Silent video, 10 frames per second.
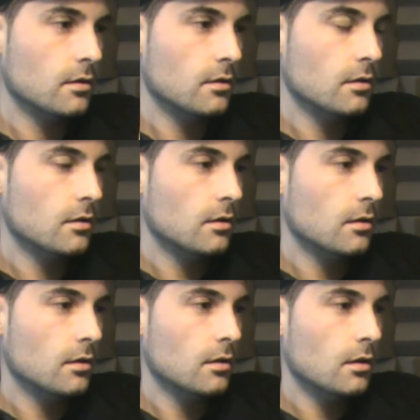And
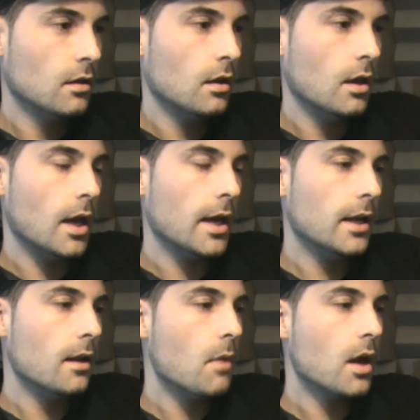
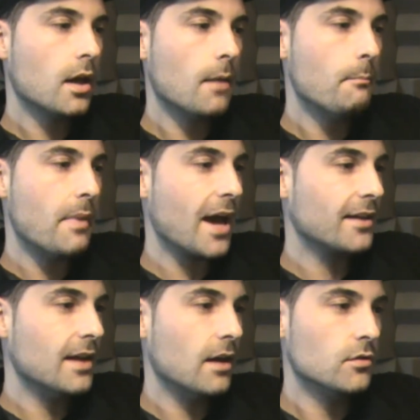then I might come back
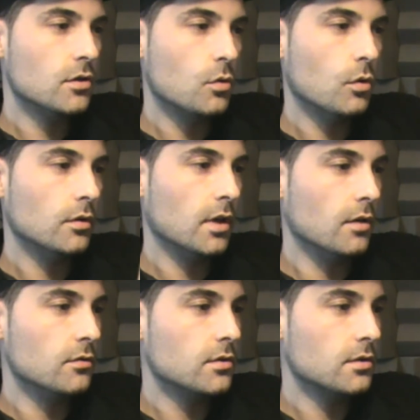down to the quarter
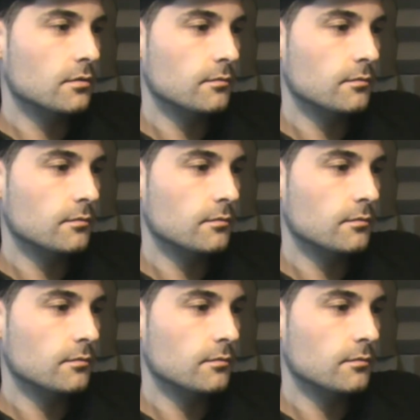notes.